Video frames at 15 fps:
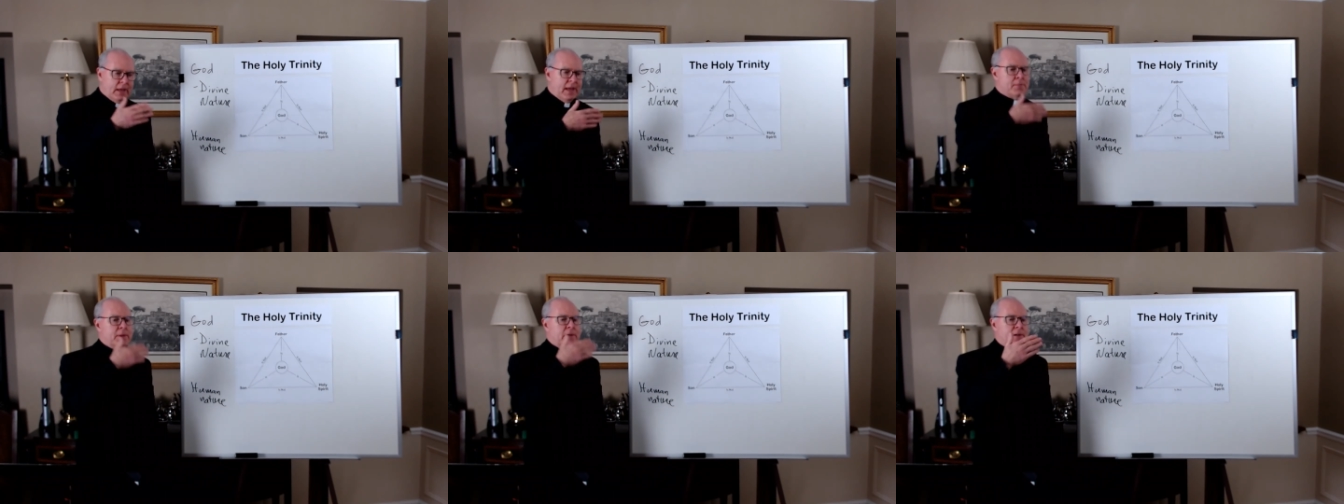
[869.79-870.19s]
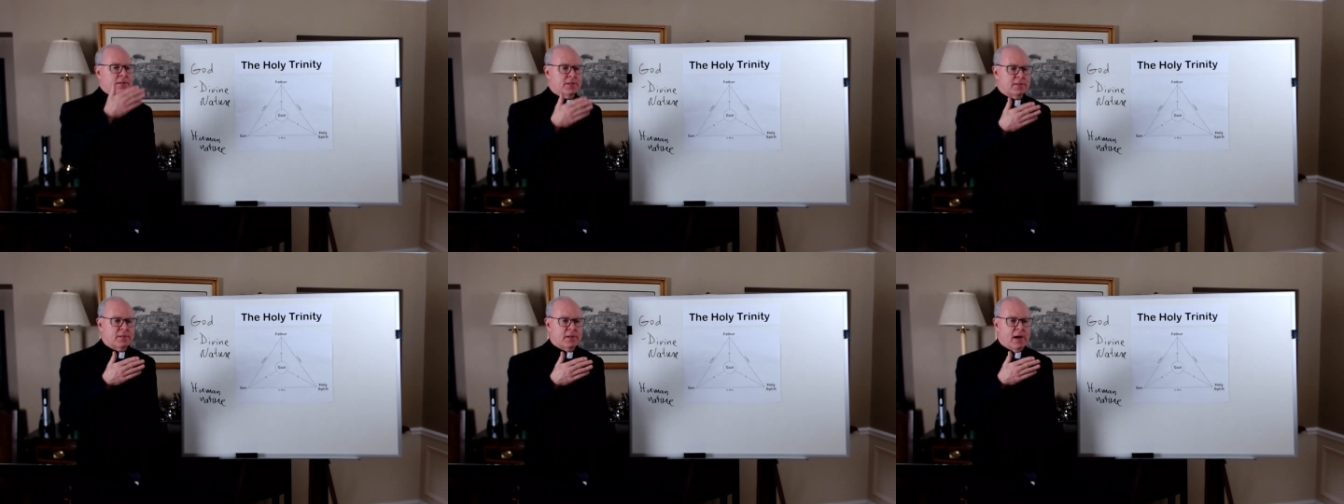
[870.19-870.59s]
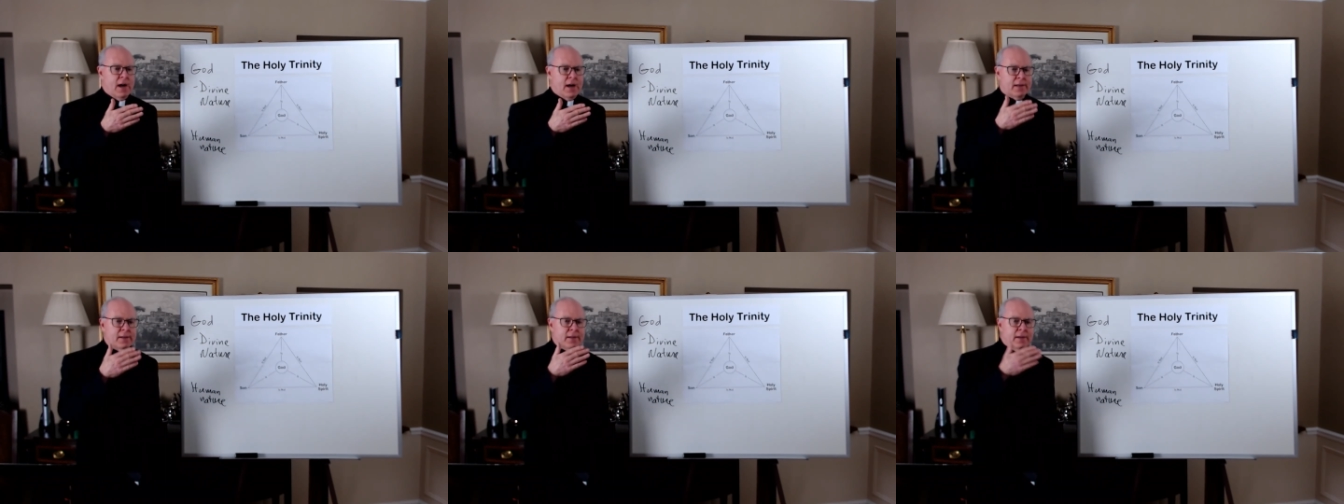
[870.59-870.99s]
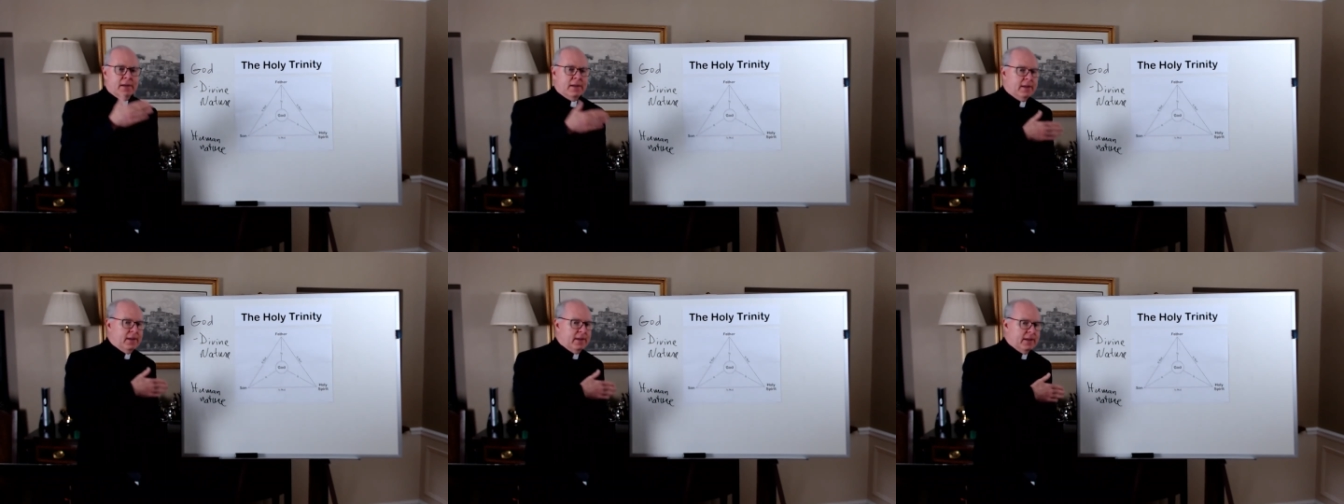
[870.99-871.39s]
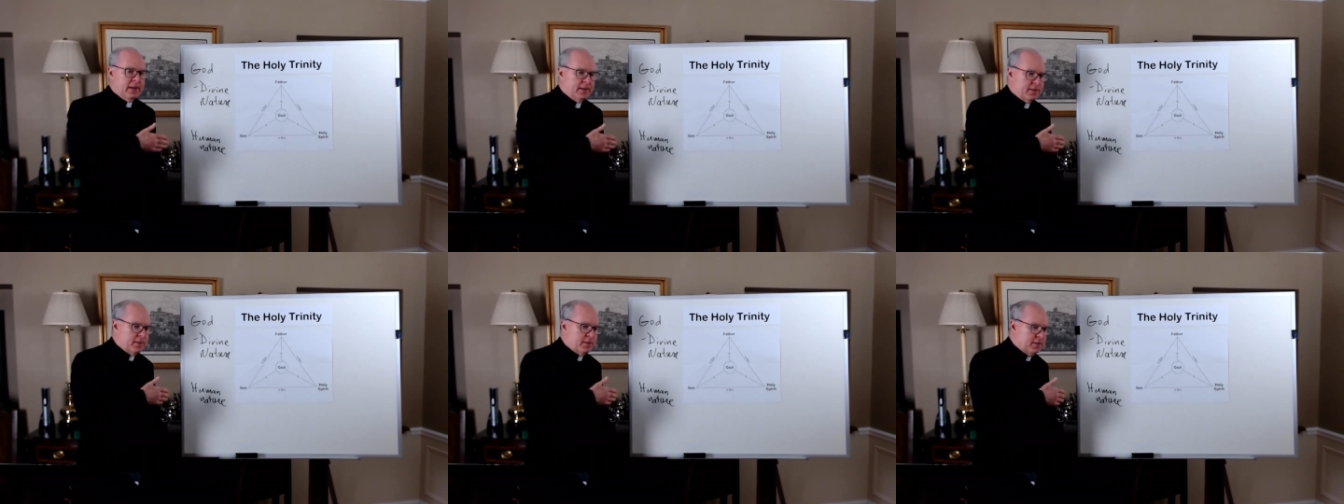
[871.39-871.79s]
And because it's God,
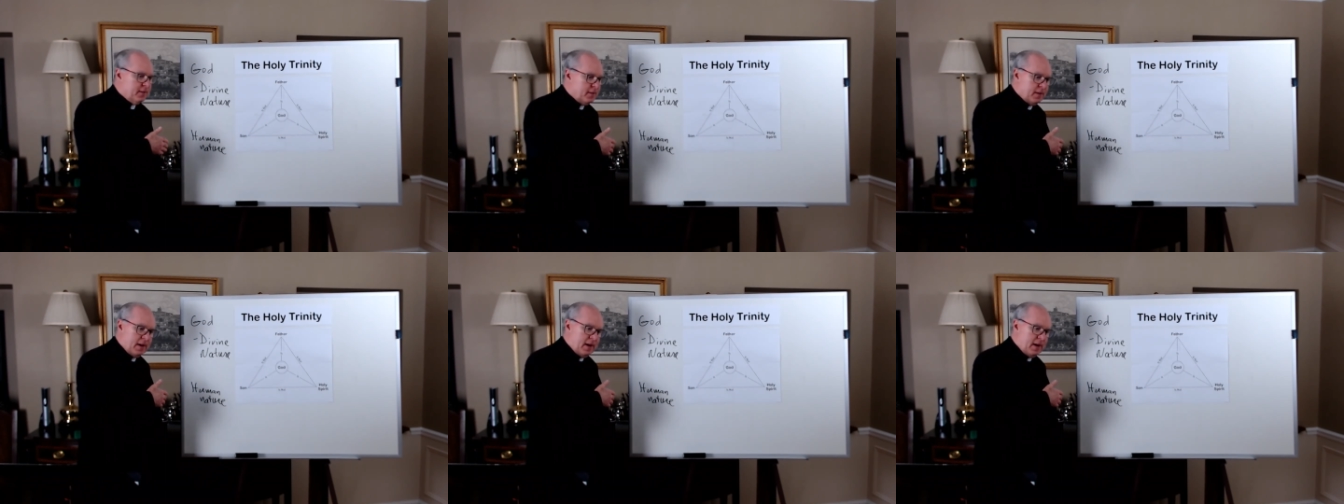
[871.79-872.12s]
it's,